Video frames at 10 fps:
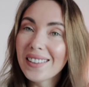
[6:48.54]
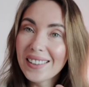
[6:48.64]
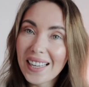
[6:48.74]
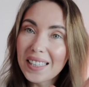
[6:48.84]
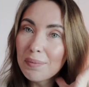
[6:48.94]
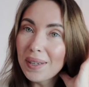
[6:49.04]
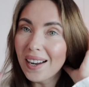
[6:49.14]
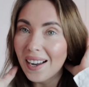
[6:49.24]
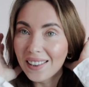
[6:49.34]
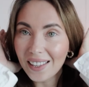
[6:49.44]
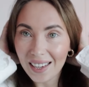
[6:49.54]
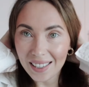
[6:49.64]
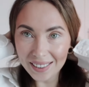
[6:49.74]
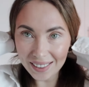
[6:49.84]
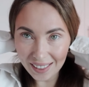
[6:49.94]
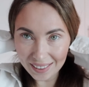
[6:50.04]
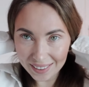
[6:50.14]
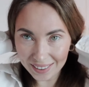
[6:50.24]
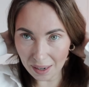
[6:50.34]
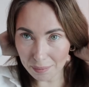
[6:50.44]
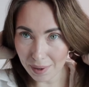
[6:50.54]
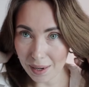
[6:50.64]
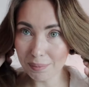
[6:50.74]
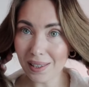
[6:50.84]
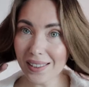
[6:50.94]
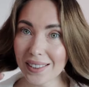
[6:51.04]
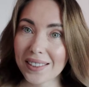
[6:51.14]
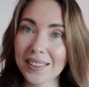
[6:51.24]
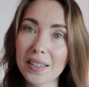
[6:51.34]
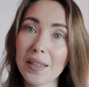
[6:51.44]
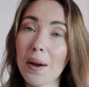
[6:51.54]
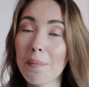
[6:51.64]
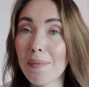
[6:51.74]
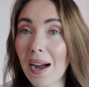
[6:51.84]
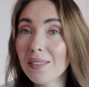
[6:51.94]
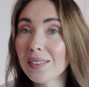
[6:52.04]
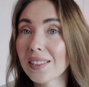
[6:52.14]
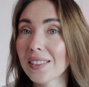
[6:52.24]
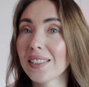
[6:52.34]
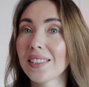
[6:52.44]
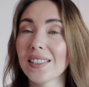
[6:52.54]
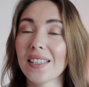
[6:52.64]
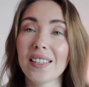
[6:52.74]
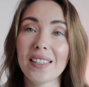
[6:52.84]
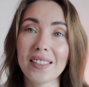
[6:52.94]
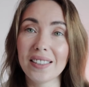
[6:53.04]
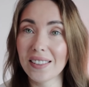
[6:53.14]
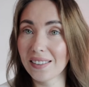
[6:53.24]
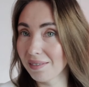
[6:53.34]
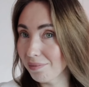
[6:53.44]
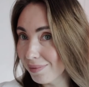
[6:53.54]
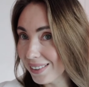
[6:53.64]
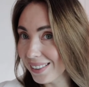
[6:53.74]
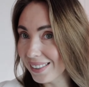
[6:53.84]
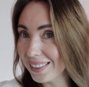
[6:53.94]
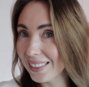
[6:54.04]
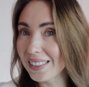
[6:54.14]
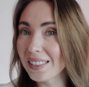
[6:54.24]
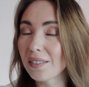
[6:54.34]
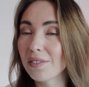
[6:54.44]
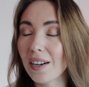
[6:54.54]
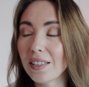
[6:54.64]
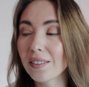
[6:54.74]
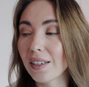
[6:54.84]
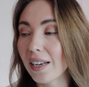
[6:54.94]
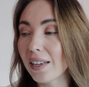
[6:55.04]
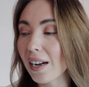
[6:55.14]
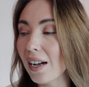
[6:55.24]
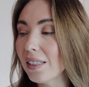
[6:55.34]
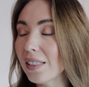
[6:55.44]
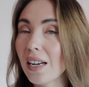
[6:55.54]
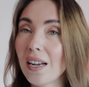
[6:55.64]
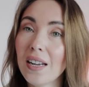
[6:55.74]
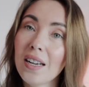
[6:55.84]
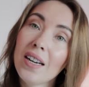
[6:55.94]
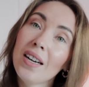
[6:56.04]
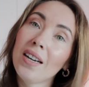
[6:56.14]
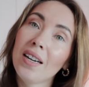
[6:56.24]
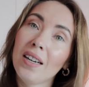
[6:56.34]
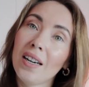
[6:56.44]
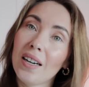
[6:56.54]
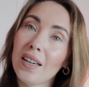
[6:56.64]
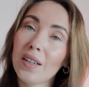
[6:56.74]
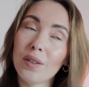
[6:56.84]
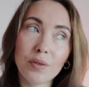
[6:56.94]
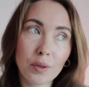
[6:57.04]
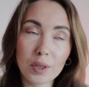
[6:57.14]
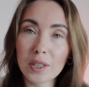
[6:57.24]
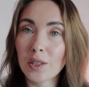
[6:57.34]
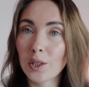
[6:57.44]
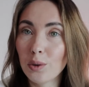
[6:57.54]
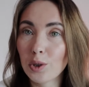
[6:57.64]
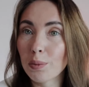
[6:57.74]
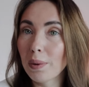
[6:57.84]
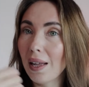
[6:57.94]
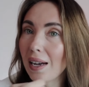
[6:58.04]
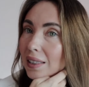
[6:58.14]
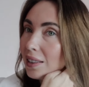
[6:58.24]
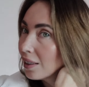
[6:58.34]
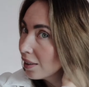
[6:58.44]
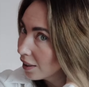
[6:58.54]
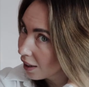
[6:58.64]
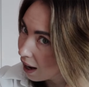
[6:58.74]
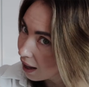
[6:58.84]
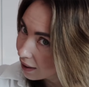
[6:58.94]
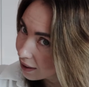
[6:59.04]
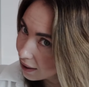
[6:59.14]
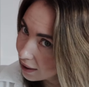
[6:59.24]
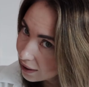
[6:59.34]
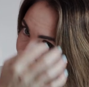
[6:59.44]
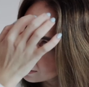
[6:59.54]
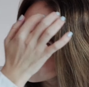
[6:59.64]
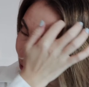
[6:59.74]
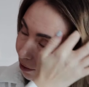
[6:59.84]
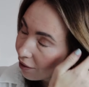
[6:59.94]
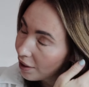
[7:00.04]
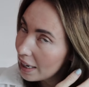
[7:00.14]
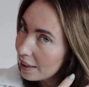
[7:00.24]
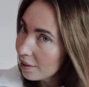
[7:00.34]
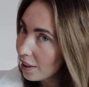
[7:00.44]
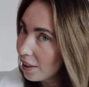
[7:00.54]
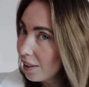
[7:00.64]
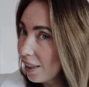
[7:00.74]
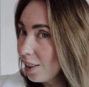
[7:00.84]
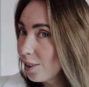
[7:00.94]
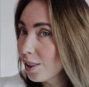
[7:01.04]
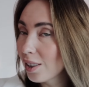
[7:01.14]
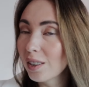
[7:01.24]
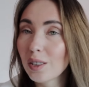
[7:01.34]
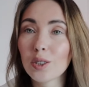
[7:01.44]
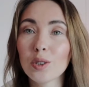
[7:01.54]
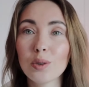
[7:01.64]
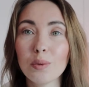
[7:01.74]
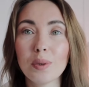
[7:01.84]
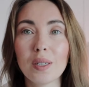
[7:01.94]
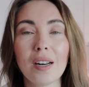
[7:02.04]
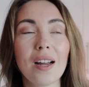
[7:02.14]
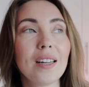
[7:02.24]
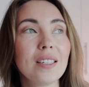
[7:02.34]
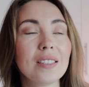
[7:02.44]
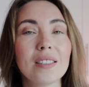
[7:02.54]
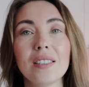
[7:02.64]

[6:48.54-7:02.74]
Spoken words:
let me highlight some pluses and minuses in this Phyto hair color. Of course, a huge plus, the color is very, very natural, super nice.